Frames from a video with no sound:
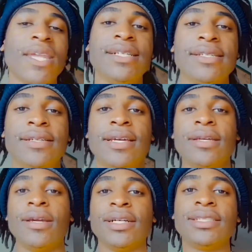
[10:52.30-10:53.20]
So
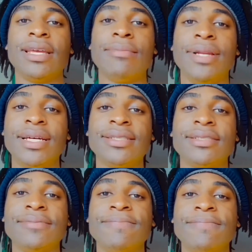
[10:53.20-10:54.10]
yeah, y'all stay blessed,
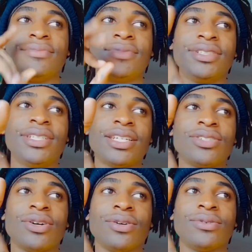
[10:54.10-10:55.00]
stay
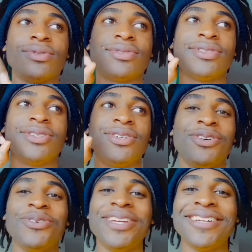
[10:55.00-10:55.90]
strong.
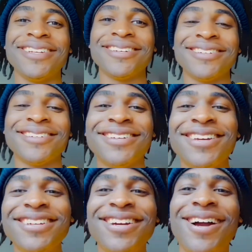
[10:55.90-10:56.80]

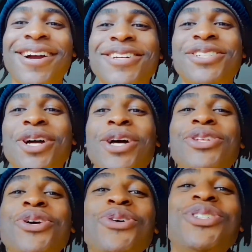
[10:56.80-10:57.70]
Yeah. Alright,
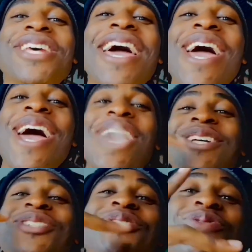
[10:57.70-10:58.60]
y'all.
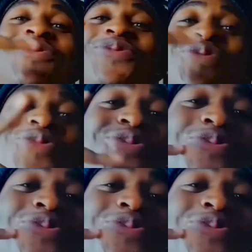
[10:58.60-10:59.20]
Deuces.